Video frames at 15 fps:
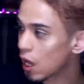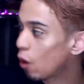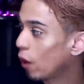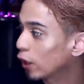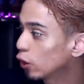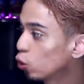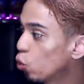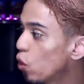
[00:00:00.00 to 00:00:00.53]
Now,
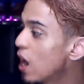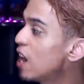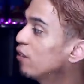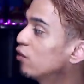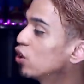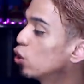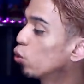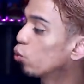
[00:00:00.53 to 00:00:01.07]
I do
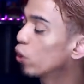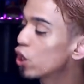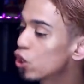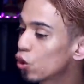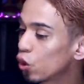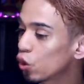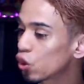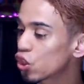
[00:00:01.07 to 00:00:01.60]
have the
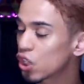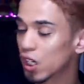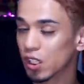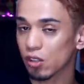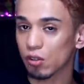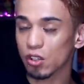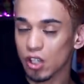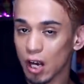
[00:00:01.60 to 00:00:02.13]
original Ch
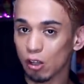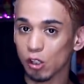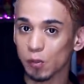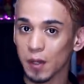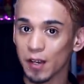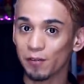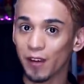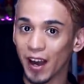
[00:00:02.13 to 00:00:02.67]
Child's
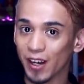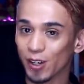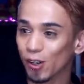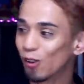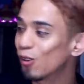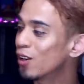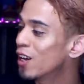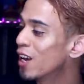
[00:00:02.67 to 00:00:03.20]
Play
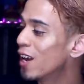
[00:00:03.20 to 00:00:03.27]
vinyl.